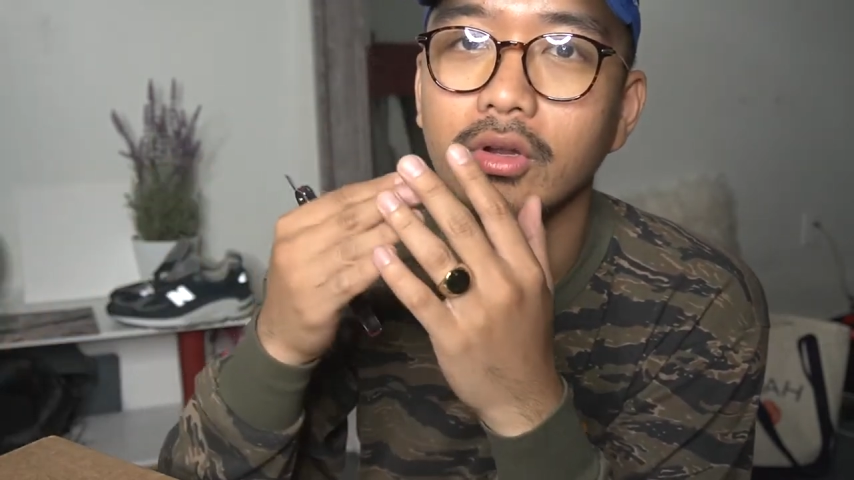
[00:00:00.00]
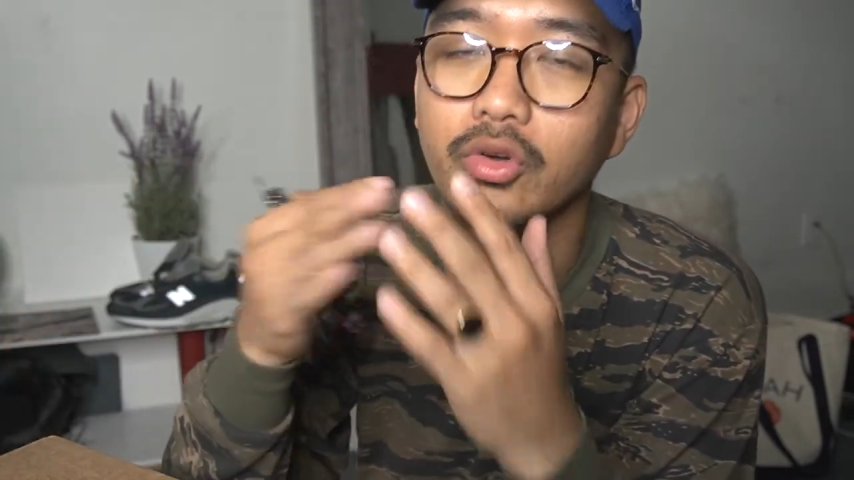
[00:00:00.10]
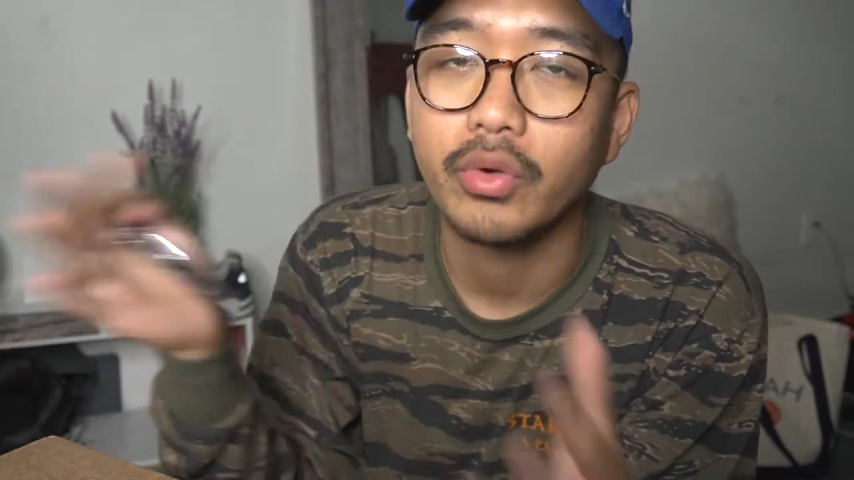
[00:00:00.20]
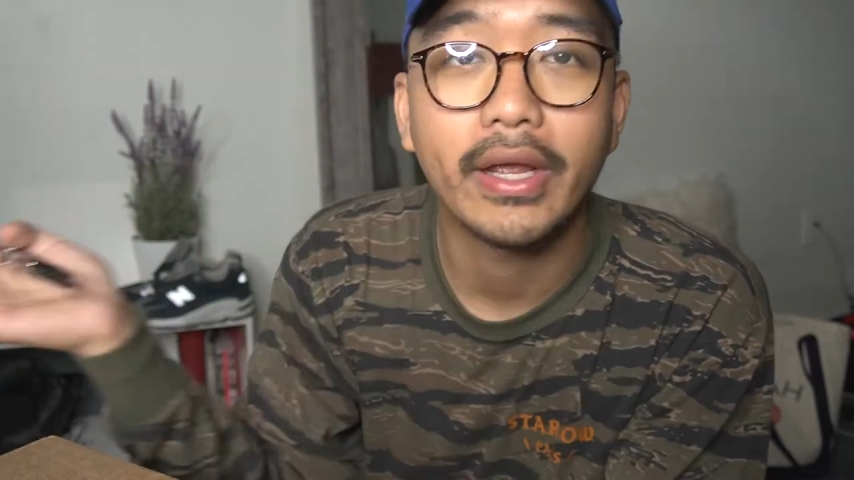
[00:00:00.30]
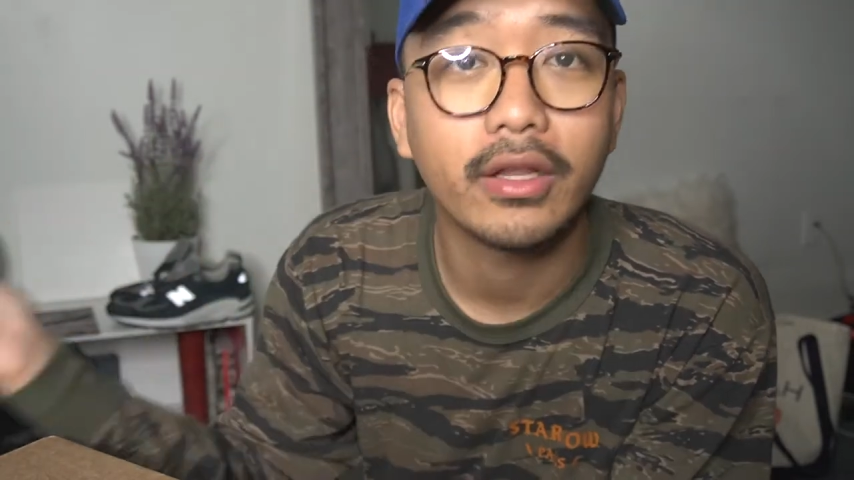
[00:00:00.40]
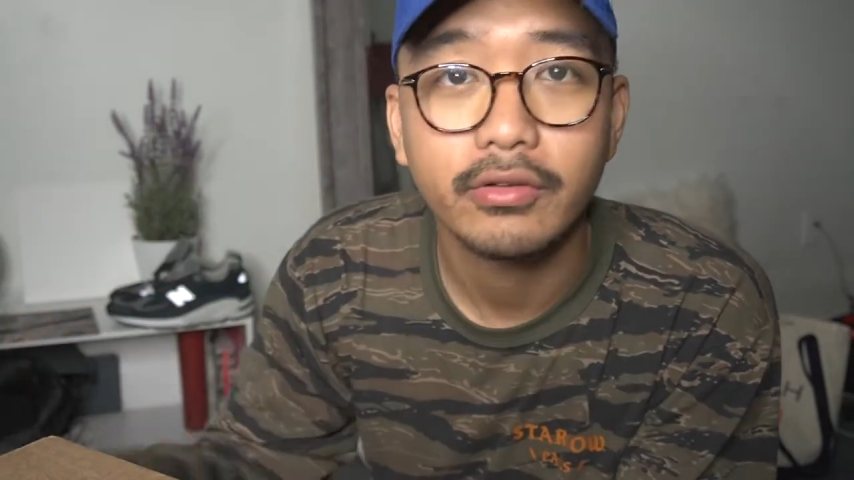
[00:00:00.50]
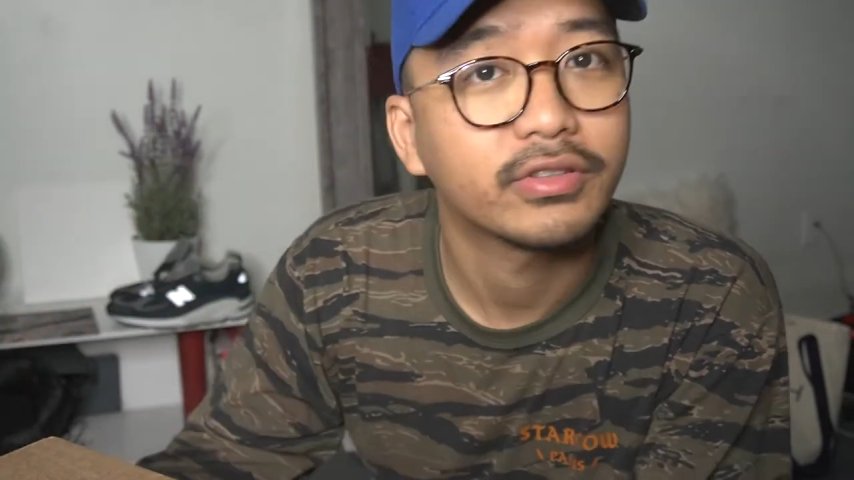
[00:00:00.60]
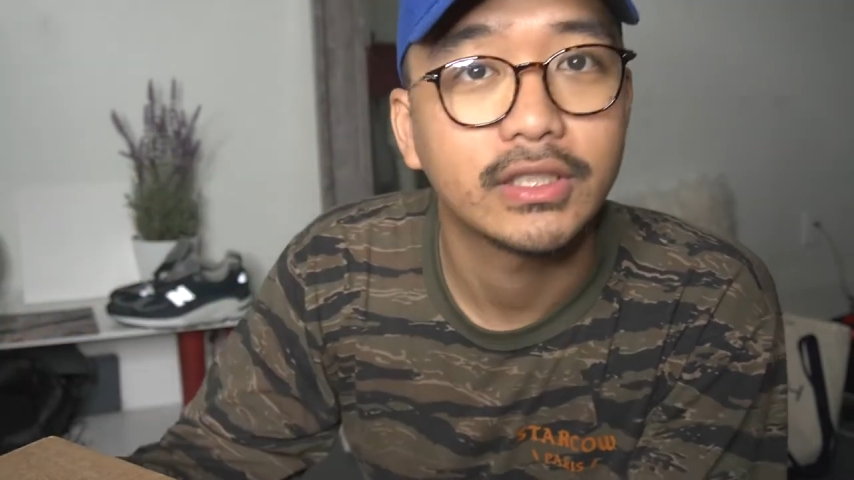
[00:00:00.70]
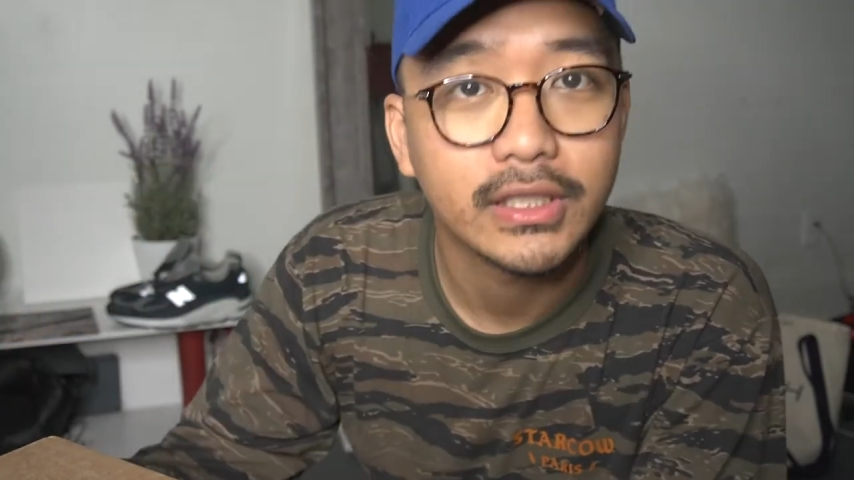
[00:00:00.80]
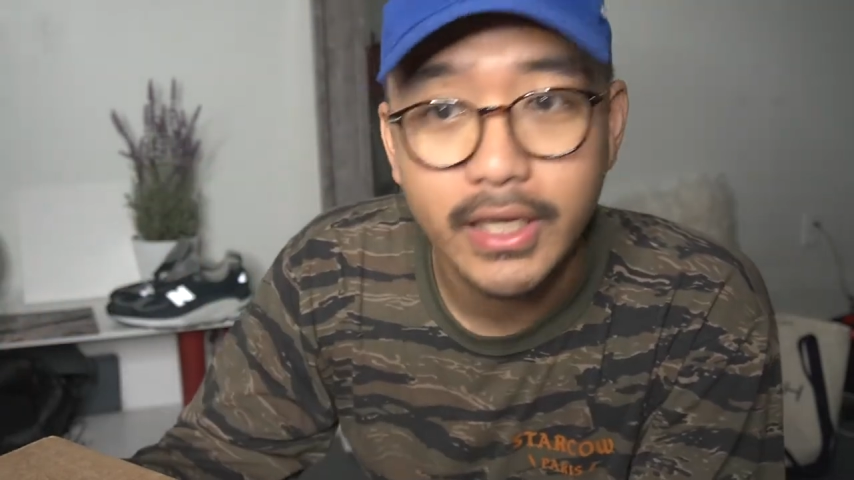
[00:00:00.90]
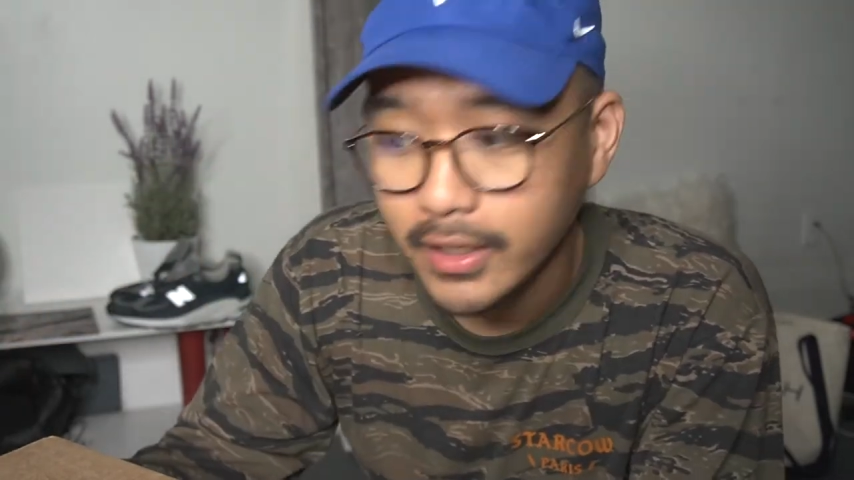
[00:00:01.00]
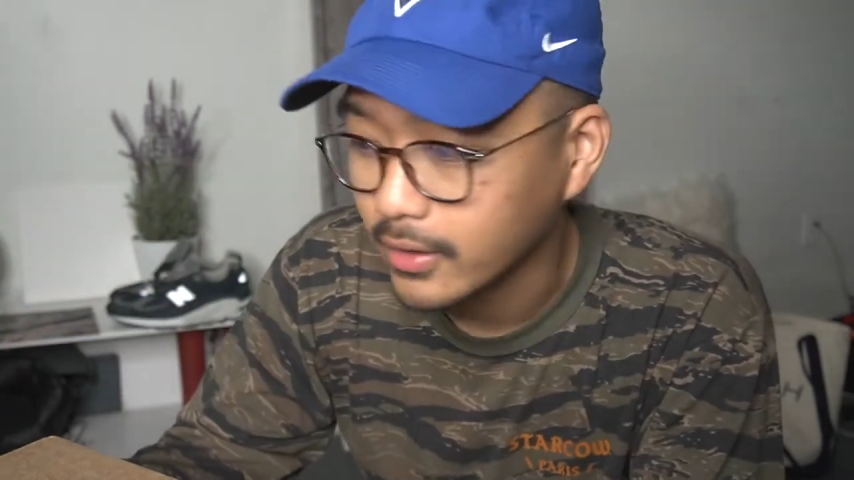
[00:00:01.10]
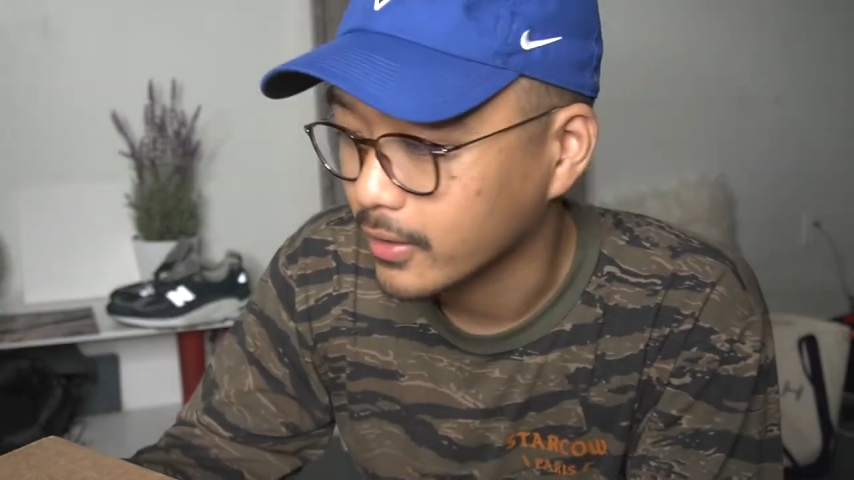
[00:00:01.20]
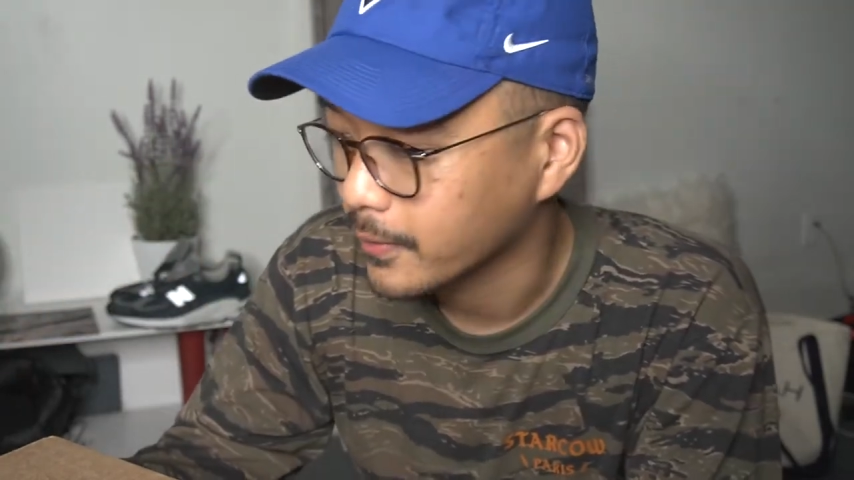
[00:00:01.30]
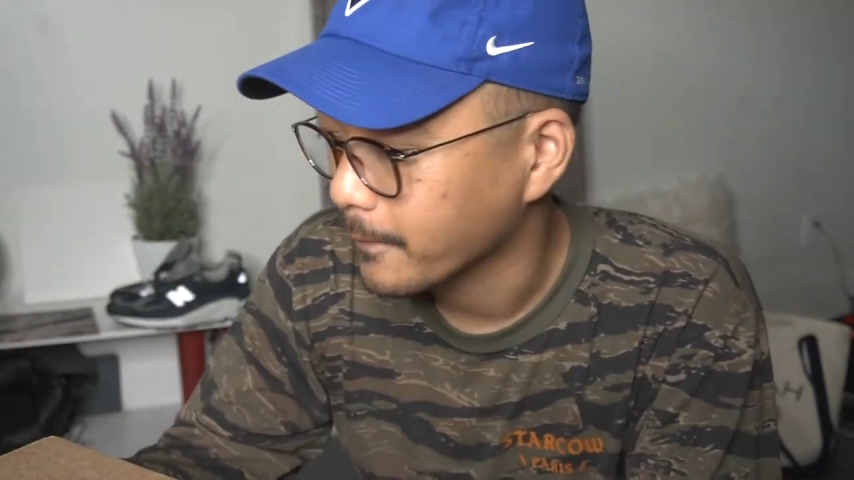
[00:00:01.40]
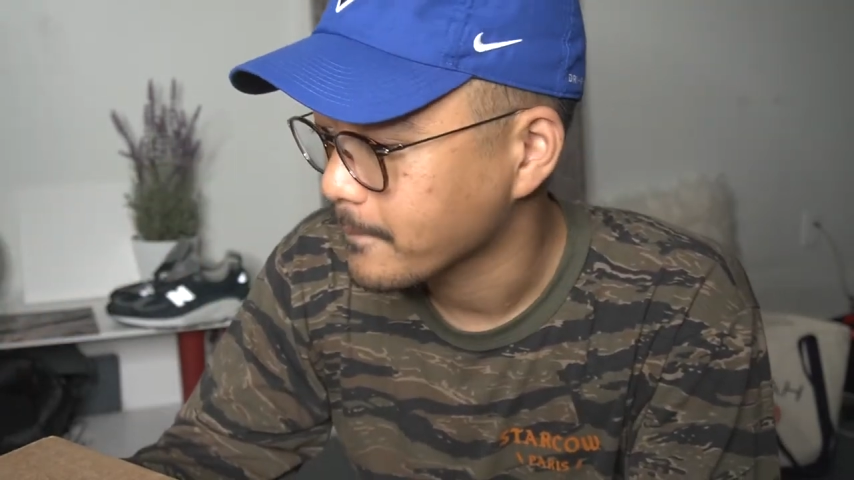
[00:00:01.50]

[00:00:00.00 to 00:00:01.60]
grail of sneaker.